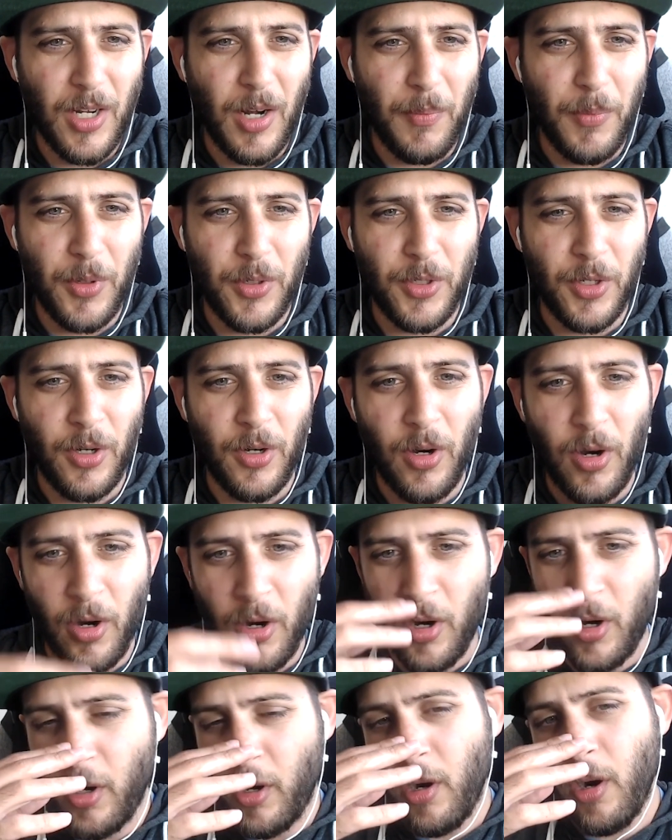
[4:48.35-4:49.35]
numbers
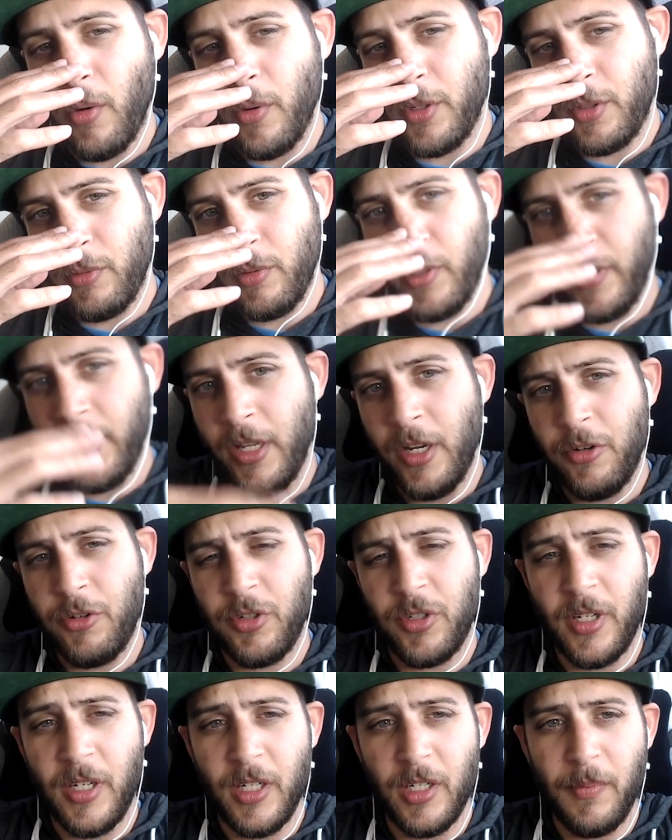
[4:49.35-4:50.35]
are always really
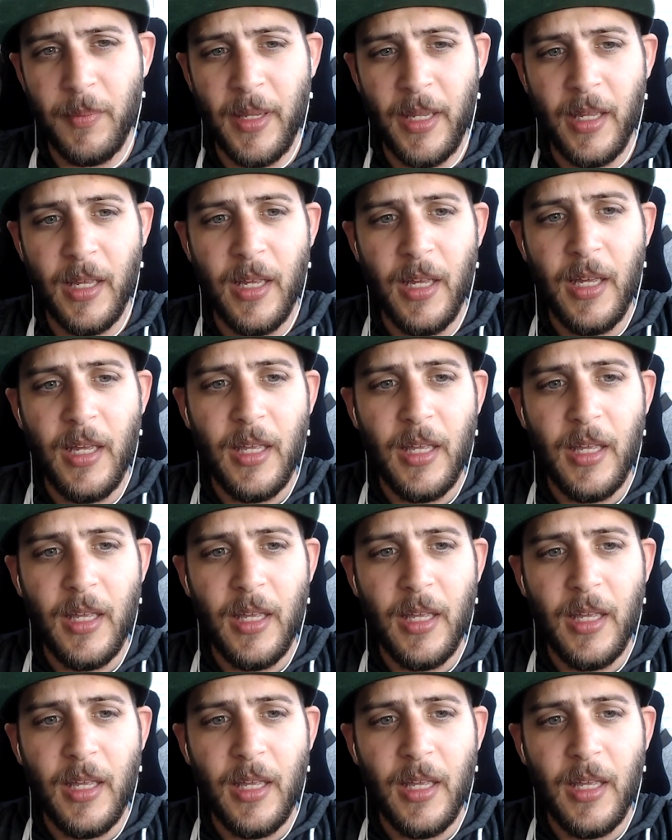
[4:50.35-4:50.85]
interesting to me.